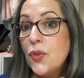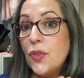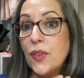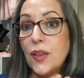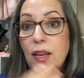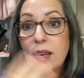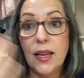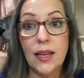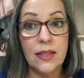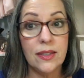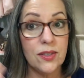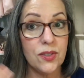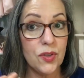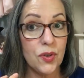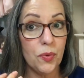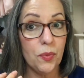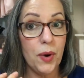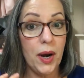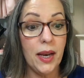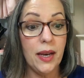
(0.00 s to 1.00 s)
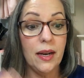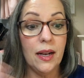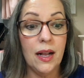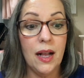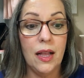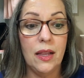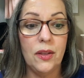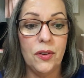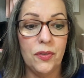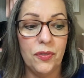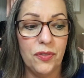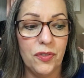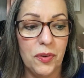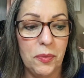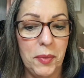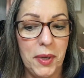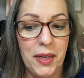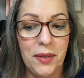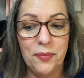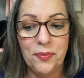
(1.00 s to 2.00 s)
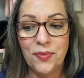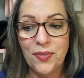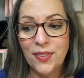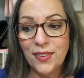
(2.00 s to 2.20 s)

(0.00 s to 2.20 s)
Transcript: think it's the right color for me.